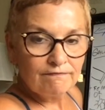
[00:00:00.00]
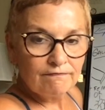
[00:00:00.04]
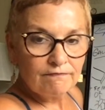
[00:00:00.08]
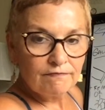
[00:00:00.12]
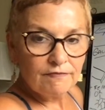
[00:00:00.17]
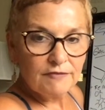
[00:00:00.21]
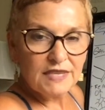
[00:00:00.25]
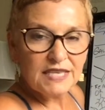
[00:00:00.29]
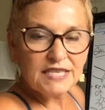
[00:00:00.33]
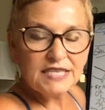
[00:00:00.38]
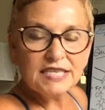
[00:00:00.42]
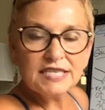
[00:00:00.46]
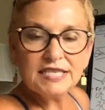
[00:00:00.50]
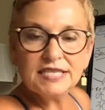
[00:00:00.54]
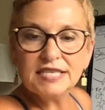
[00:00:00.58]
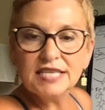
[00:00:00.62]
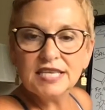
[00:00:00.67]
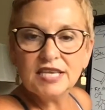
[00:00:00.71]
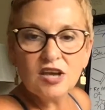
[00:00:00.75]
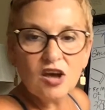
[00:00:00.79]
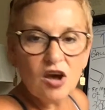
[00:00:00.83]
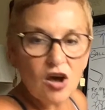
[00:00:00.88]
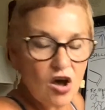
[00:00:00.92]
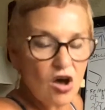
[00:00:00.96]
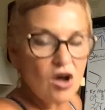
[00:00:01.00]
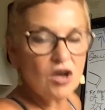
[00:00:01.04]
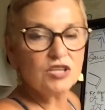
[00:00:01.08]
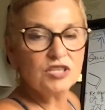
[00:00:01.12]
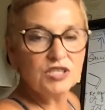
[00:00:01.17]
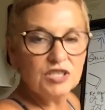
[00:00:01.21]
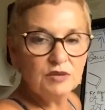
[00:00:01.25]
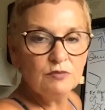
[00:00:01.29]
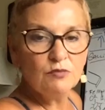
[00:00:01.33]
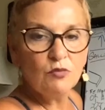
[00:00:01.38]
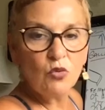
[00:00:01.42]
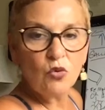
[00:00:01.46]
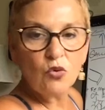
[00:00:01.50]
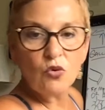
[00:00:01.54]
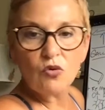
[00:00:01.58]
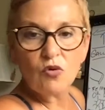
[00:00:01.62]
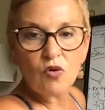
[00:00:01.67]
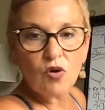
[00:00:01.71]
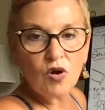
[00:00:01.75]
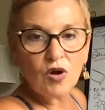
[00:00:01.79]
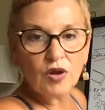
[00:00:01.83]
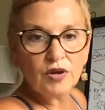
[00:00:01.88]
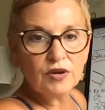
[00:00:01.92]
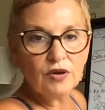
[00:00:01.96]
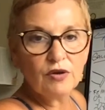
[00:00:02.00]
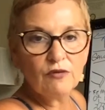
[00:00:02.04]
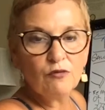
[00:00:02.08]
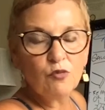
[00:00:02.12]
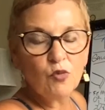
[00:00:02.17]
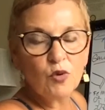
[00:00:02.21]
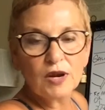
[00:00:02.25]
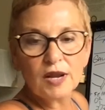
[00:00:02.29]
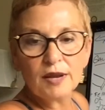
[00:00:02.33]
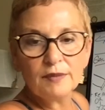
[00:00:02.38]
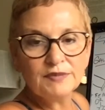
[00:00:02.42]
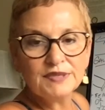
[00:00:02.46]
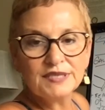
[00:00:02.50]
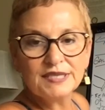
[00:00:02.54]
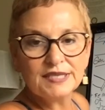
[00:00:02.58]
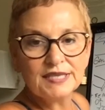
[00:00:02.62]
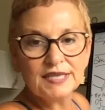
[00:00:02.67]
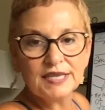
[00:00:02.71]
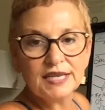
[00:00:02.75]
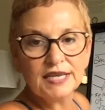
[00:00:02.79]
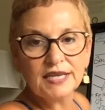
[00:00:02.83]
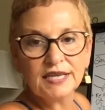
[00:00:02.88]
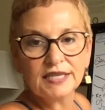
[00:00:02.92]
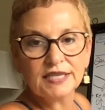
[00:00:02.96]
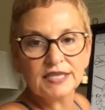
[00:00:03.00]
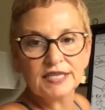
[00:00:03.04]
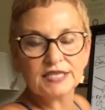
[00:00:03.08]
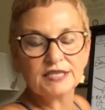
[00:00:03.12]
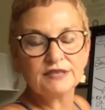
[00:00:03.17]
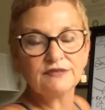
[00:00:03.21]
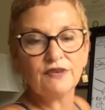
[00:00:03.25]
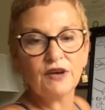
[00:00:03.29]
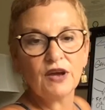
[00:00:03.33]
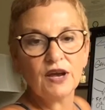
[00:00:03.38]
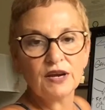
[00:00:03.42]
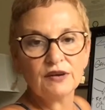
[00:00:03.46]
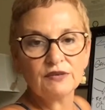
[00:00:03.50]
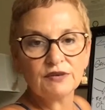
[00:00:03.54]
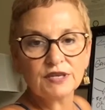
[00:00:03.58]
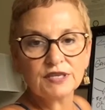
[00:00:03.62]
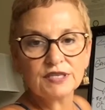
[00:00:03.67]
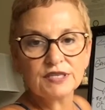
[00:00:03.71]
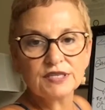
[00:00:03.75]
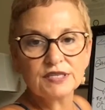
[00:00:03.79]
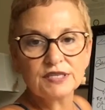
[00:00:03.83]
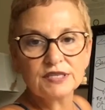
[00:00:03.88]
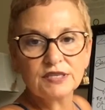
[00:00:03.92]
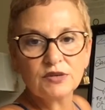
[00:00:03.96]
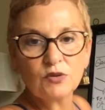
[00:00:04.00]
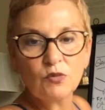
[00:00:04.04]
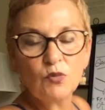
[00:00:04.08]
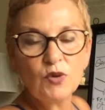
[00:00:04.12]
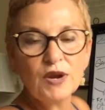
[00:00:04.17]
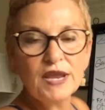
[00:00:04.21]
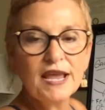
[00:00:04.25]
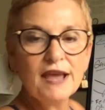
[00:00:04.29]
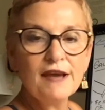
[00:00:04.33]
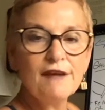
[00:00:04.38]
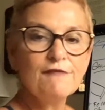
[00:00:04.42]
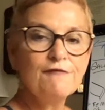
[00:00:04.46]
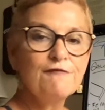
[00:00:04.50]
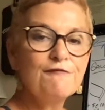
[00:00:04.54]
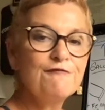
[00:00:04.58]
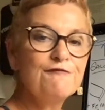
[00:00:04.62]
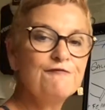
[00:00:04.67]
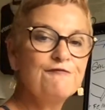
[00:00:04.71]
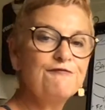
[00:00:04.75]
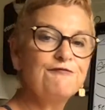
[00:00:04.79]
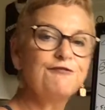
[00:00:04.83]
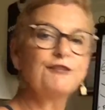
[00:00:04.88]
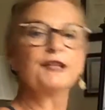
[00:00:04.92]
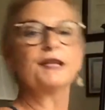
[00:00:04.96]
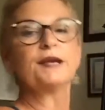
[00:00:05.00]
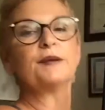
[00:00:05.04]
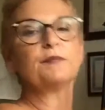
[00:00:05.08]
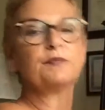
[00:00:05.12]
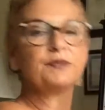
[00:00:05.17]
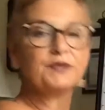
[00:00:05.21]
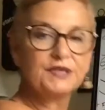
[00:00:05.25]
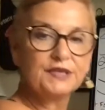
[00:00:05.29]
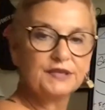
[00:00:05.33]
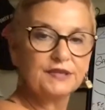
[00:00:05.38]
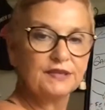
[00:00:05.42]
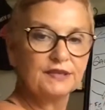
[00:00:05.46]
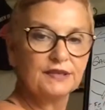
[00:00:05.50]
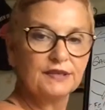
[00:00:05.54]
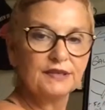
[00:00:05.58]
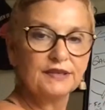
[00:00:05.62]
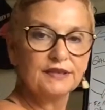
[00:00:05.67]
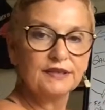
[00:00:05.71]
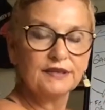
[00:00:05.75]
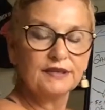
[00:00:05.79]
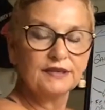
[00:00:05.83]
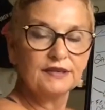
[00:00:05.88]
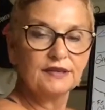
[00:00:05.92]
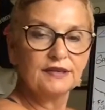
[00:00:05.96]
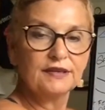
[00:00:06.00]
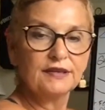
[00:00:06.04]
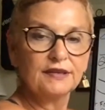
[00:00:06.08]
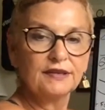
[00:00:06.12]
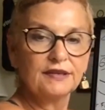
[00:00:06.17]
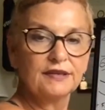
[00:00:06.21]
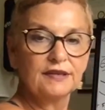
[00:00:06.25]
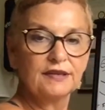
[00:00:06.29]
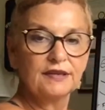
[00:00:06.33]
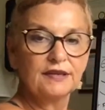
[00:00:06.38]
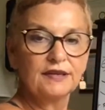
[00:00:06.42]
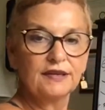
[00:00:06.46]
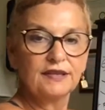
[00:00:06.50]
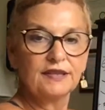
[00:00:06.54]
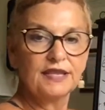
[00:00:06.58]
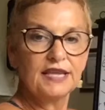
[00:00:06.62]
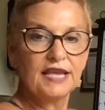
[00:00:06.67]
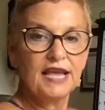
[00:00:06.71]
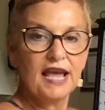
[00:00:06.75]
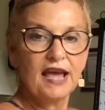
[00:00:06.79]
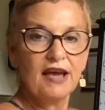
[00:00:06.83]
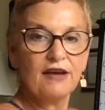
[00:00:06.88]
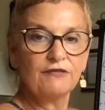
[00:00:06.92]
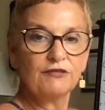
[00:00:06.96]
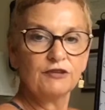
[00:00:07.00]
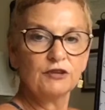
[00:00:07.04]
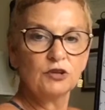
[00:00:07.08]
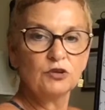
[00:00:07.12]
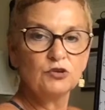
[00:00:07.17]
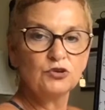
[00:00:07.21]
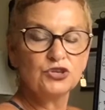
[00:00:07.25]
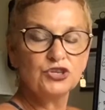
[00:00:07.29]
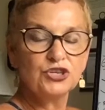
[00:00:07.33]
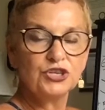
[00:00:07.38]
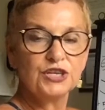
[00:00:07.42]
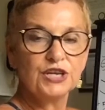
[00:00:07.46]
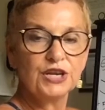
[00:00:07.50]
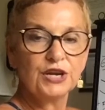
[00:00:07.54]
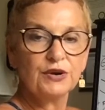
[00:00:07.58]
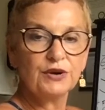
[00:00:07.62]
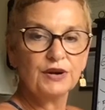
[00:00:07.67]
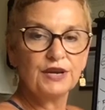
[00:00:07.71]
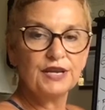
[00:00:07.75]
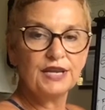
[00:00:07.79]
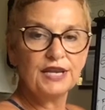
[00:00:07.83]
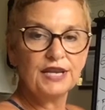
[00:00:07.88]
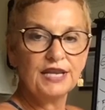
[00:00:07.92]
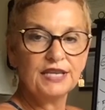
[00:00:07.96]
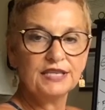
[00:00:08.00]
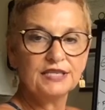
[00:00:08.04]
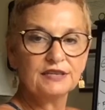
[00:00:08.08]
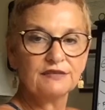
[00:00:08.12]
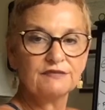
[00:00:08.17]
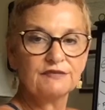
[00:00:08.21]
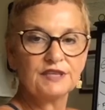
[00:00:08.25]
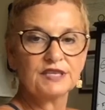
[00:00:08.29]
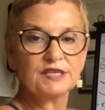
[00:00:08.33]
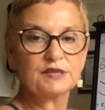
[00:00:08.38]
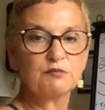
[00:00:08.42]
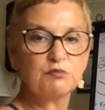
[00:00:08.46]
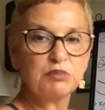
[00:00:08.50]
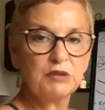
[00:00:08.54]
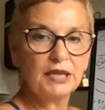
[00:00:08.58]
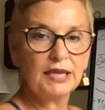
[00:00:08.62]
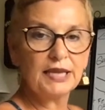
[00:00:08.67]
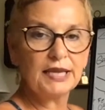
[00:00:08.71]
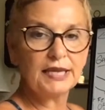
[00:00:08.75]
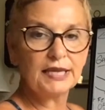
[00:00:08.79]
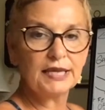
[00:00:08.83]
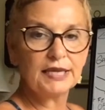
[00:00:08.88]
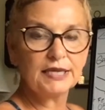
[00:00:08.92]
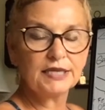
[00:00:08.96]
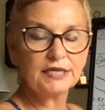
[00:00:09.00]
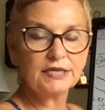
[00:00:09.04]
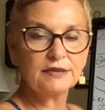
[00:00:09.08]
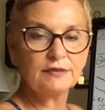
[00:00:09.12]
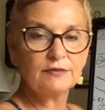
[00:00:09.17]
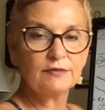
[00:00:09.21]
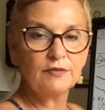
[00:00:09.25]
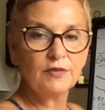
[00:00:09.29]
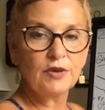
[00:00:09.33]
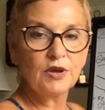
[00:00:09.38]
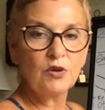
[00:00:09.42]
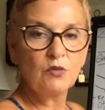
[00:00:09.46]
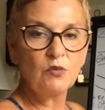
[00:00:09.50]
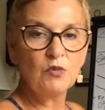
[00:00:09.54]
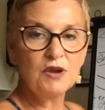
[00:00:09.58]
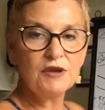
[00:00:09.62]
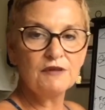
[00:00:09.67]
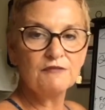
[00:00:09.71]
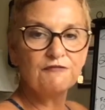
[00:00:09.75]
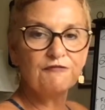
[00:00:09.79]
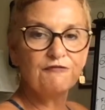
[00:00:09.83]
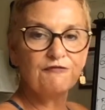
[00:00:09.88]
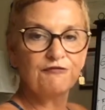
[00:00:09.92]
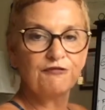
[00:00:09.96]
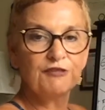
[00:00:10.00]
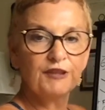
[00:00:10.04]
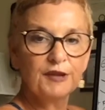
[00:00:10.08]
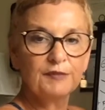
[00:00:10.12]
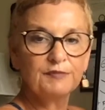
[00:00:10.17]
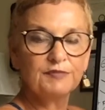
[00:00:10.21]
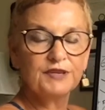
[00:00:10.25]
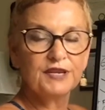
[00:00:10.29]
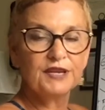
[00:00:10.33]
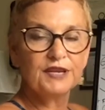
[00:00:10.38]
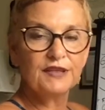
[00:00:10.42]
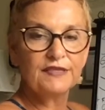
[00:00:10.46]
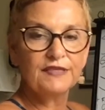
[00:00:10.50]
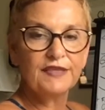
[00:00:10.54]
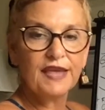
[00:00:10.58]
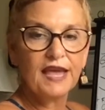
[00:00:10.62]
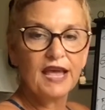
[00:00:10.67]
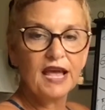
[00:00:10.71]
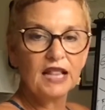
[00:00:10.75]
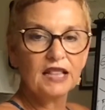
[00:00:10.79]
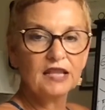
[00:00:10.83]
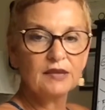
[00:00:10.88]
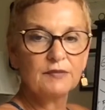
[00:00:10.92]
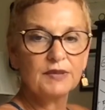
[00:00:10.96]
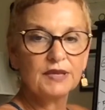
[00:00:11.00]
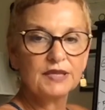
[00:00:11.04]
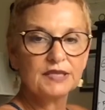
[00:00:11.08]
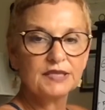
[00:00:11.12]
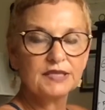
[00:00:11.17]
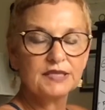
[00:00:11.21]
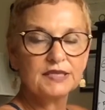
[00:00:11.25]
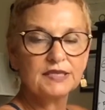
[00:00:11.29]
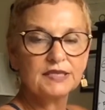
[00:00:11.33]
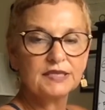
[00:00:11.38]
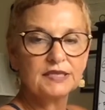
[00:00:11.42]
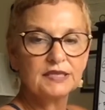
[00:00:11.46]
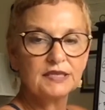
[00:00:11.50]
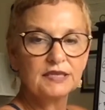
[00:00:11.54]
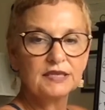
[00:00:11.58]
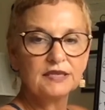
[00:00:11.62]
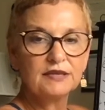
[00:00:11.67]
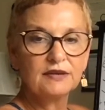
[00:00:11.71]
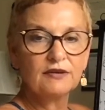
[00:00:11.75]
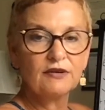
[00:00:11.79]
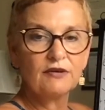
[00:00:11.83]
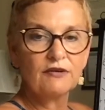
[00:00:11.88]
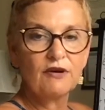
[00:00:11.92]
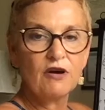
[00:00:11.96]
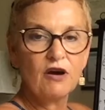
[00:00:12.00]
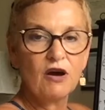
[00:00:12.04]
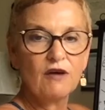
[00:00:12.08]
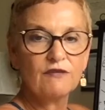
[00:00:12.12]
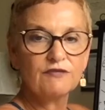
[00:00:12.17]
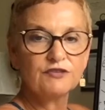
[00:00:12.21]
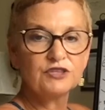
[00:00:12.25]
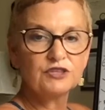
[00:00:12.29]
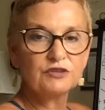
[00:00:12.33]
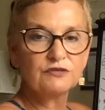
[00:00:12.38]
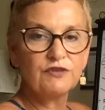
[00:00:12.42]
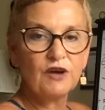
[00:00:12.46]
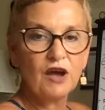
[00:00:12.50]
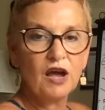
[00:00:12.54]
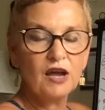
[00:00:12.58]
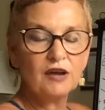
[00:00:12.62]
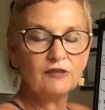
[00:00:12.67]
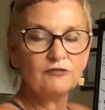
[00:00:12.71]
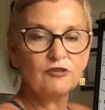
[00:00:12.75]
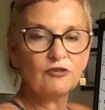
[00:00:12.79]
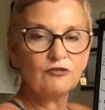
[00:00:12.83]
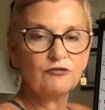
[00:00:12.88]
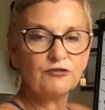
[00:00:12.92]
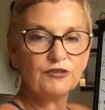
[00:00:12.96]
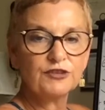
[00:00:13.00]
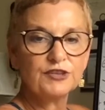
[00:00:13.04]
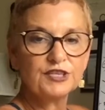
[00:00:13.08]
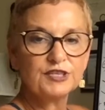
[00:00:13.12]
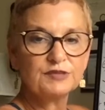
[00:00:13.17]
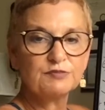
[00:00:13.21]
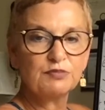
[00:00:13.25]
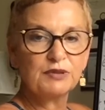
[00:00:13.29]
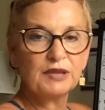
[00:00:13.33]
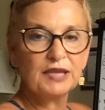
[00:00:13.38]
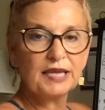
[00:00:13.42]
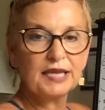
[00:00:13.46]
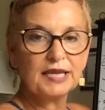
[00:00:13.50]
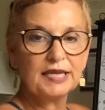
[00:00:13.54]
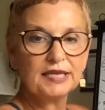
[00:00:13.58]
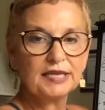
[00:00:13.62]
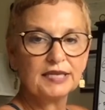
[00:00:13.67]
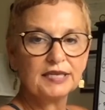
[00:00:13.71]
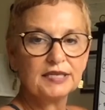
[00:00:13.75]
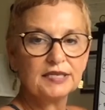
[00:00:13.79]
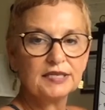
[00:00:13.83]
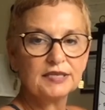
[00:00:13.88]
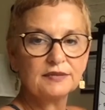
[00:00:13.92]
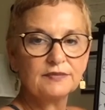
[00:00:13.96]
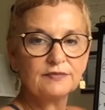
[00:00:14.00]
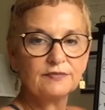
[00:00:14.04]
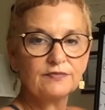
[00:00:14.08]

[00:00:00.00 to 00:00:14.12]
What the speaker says: This is the oxymoron of what I'm seeing in this virus. We have flipped the evolutionary needs of this planet. We have flipped the elements of survival for this planet.